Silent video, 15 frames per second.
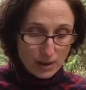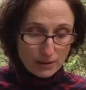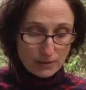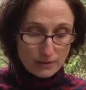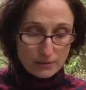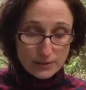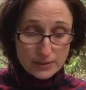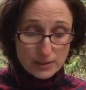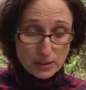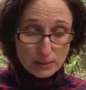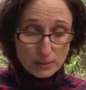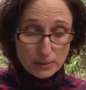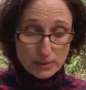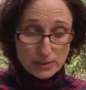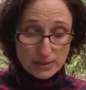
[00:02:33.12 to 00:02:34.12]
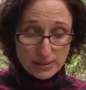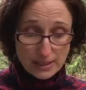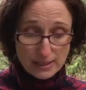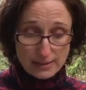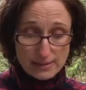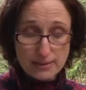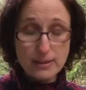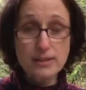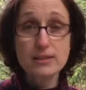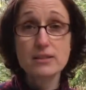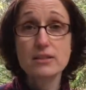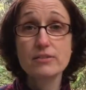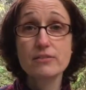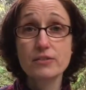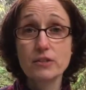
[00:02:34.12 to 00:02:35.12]
The vestibular sense is
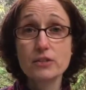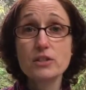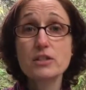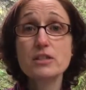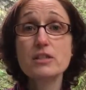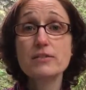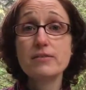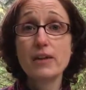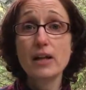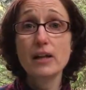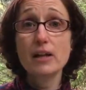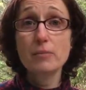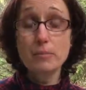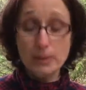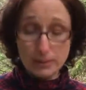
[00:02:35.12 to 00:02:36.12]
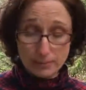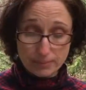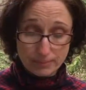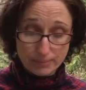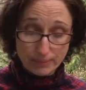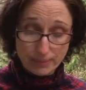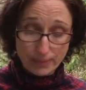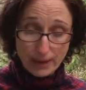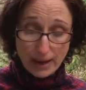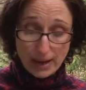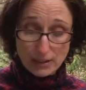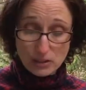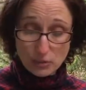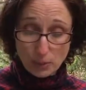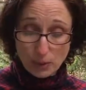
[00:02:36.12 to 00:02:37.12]
the first to develop
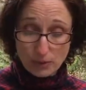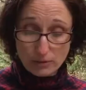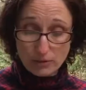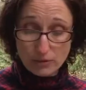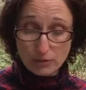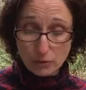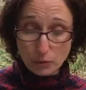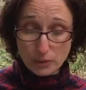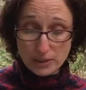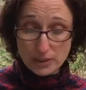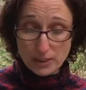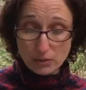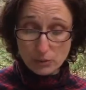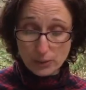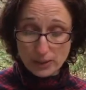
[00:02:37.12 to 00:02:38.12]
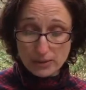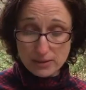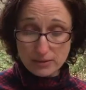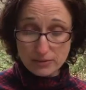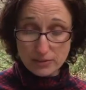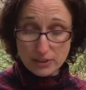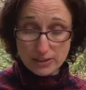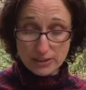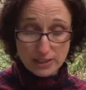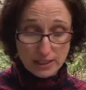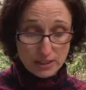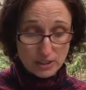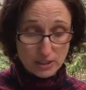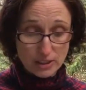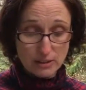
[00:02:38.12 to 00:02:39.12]
at 12 to 14 weeks of
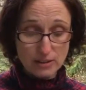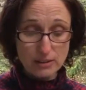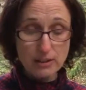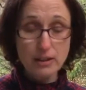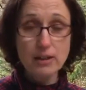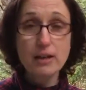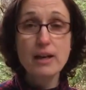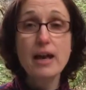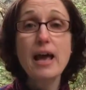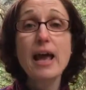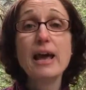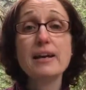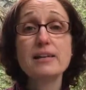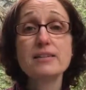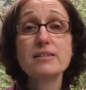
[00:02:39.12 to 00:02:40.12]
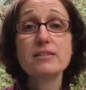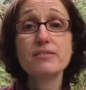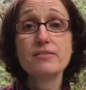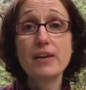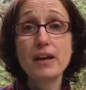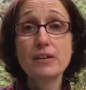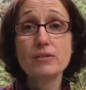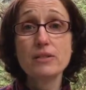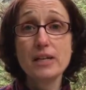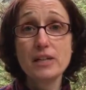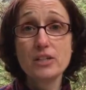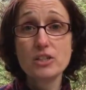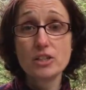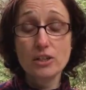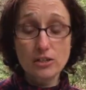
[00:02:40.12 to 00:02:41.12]
gestation and is the
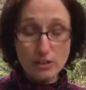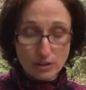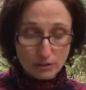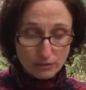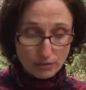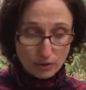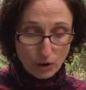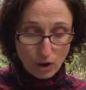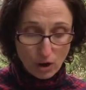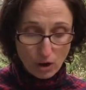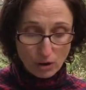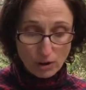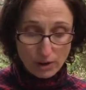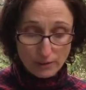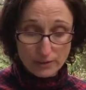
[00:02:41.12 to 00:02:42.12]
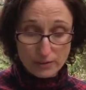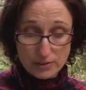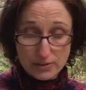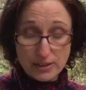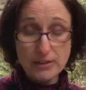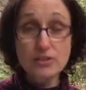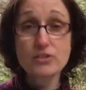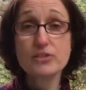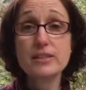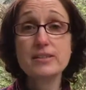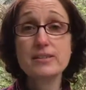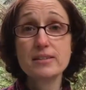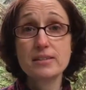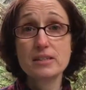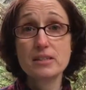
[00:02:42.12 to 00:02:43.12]
foundation for all other sensory
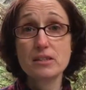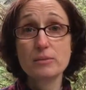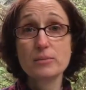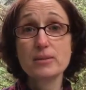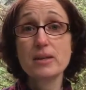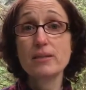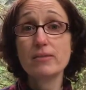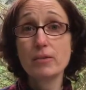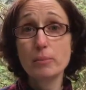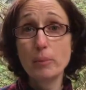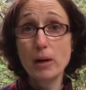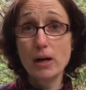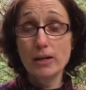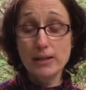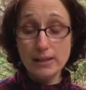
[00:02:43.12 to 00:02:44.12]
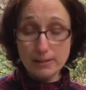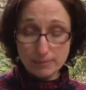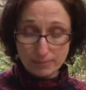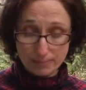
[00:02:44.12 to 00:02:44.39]
systems of the body.